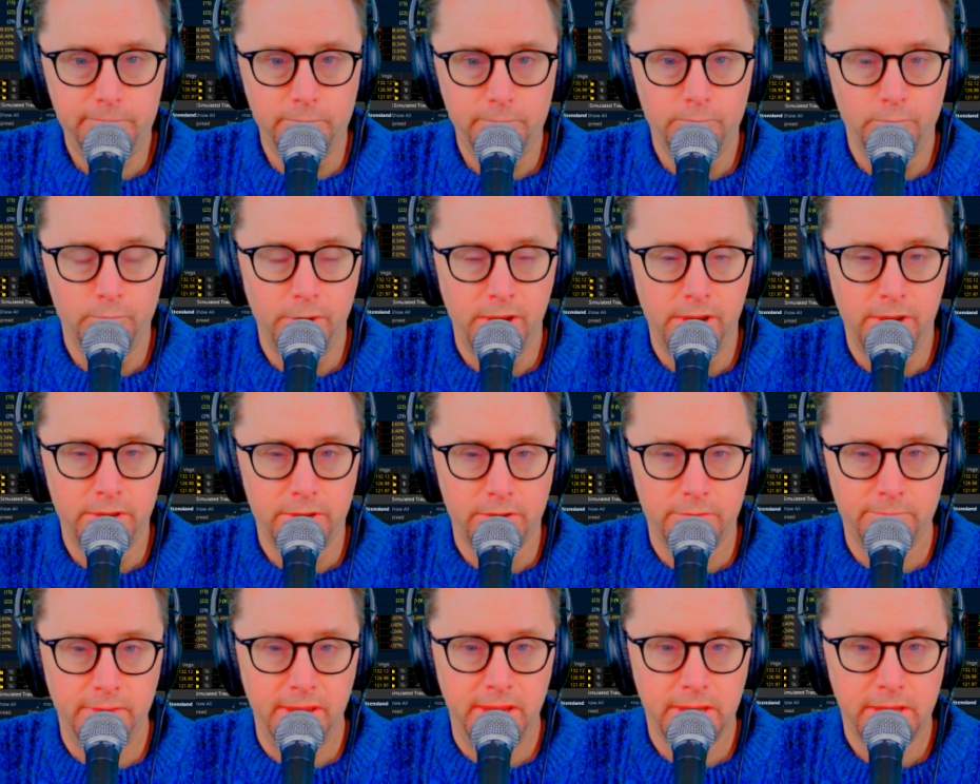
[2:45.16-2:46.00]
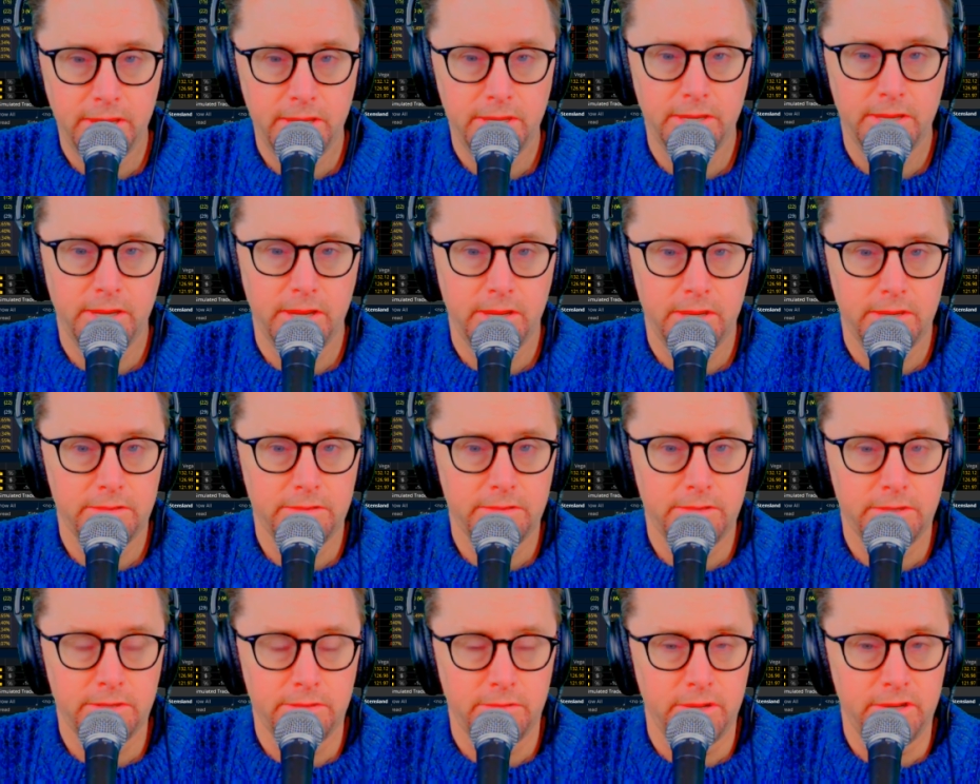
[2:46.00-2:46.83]
where you're making,
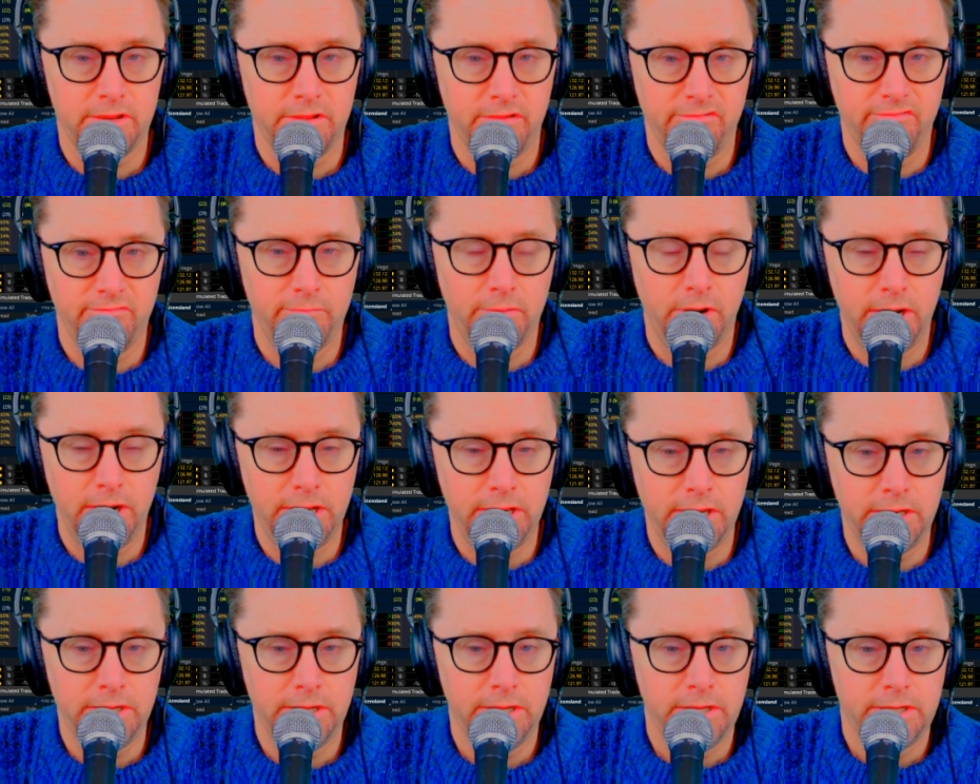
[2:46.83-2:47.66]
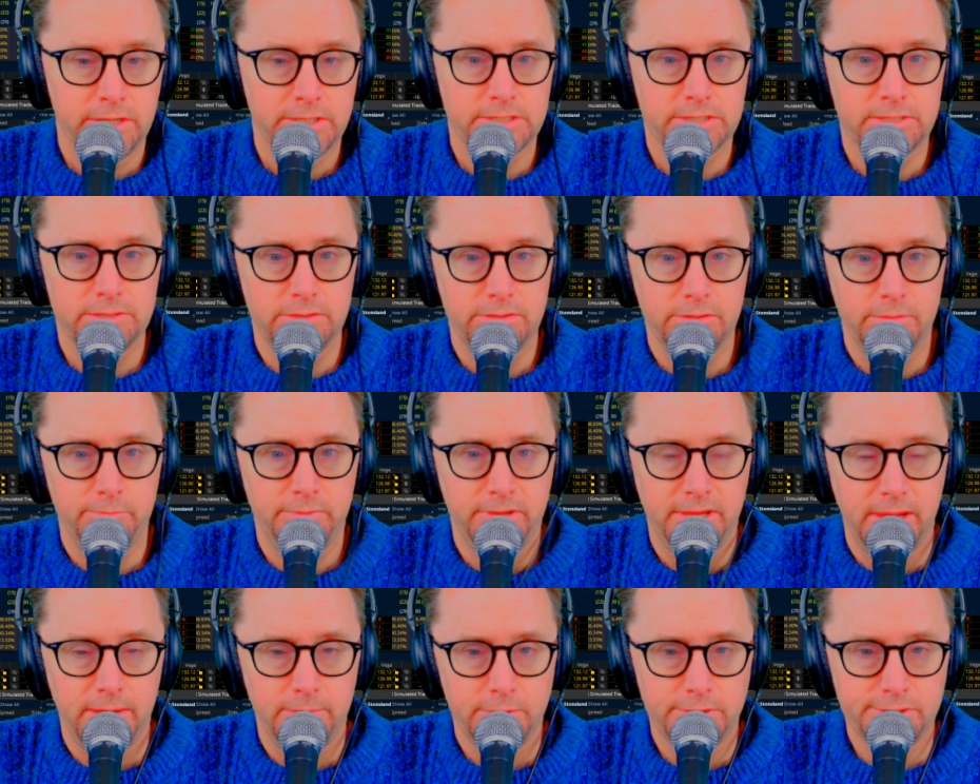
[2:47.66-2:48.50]
enough money to
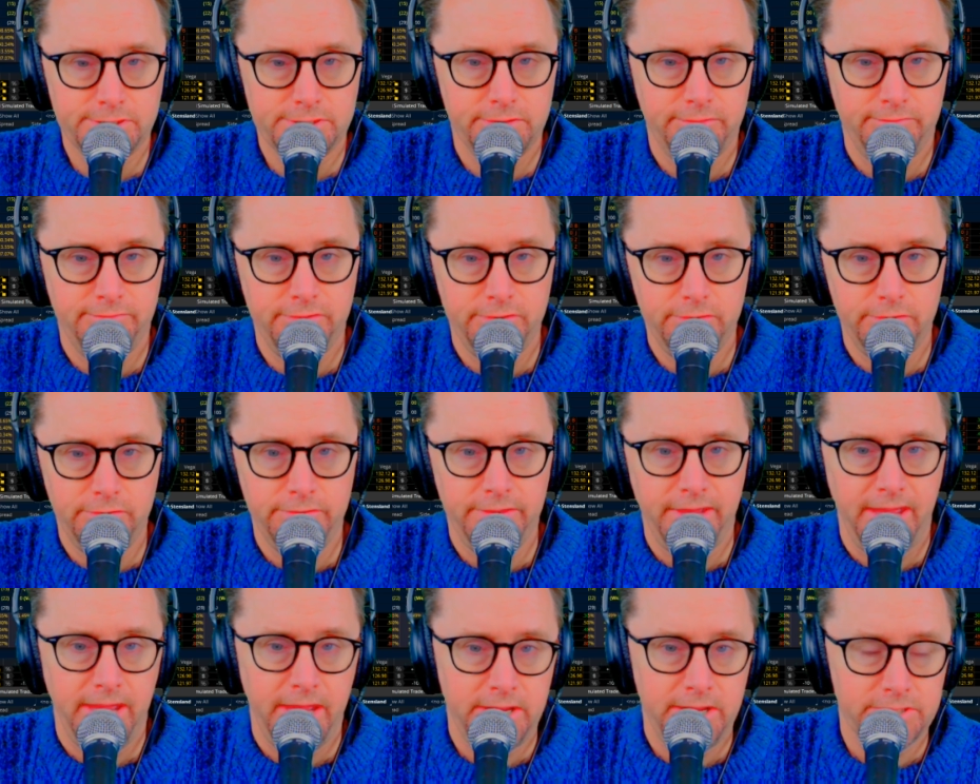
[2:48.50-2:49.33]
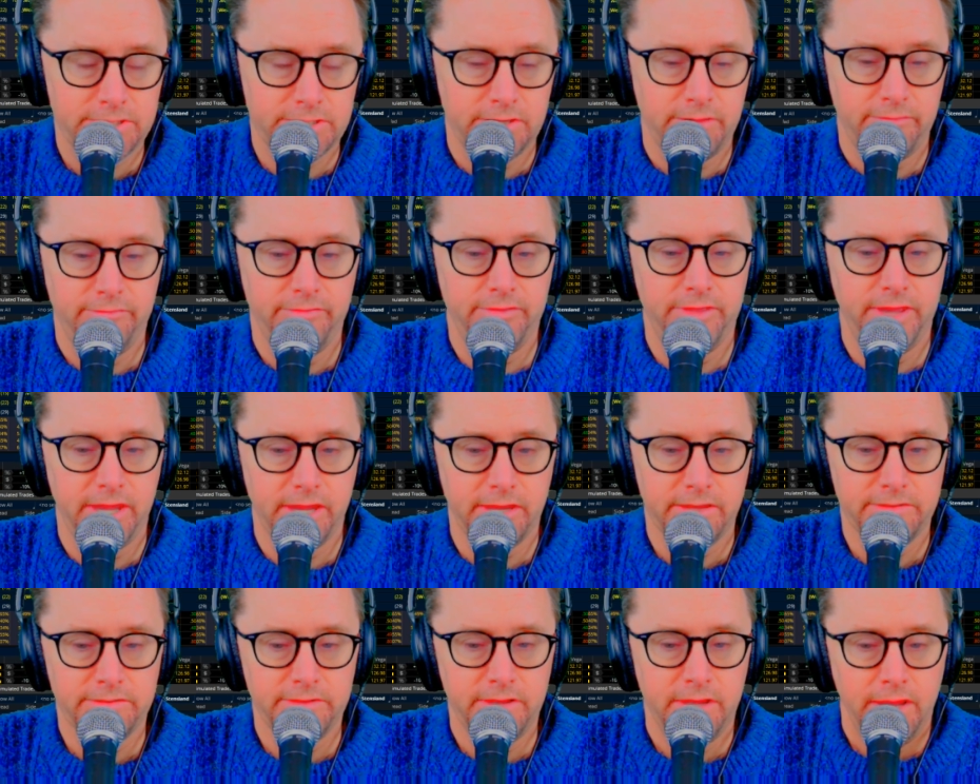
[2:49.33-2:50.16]
be able to fuel the engine of
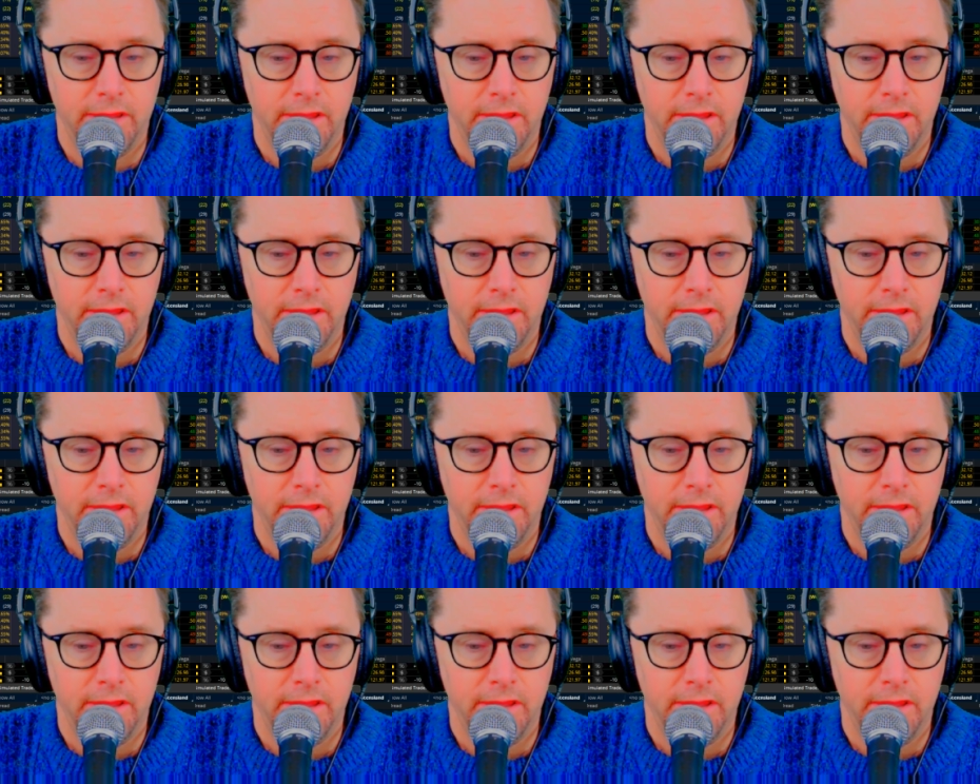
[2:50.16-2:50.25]
things.